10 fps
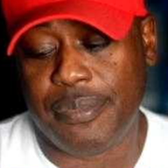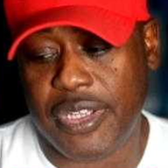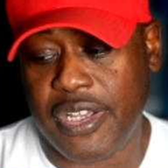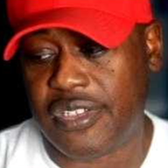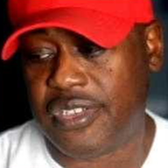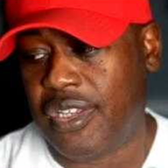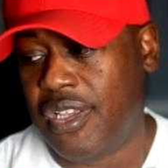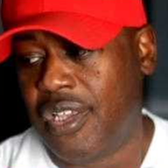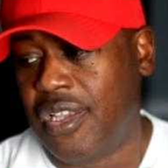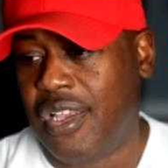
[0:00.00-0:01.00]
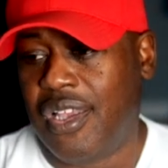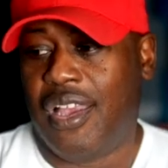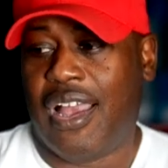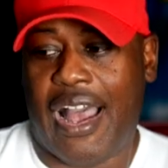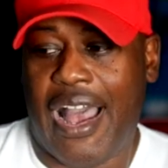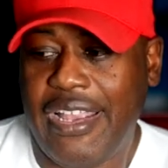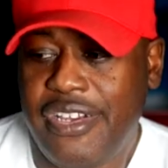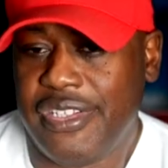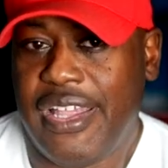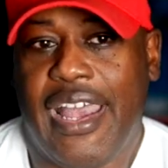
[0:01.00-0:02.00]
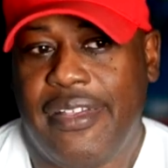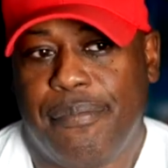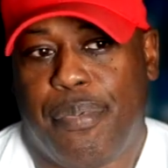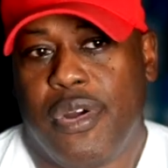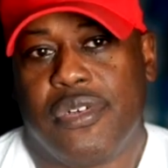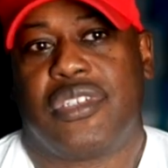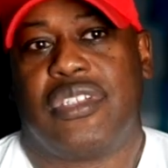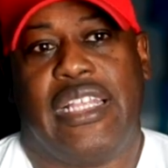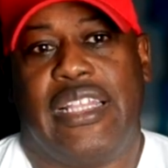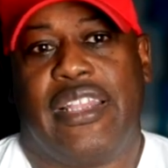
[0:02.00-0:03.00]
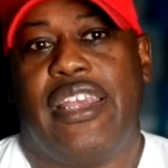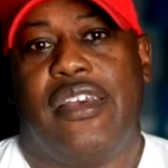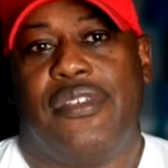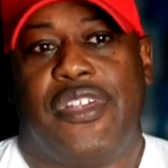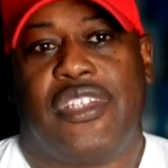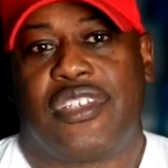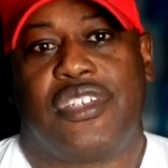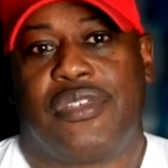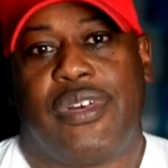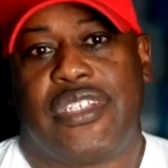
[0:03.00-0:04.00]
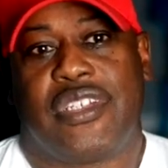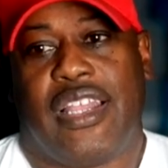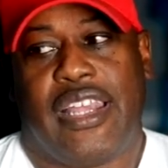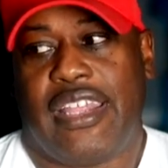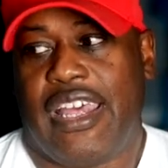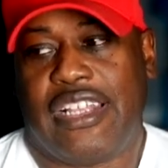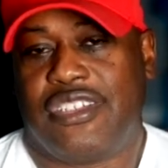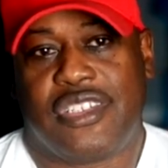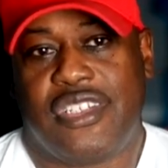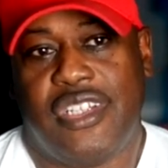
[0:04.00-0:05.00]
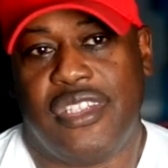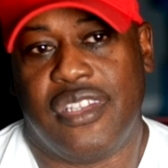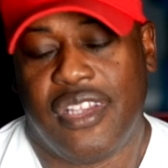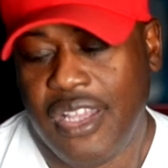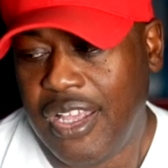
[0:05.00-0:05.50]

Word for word: because I could not personally live in a situation like that. I just couldn't.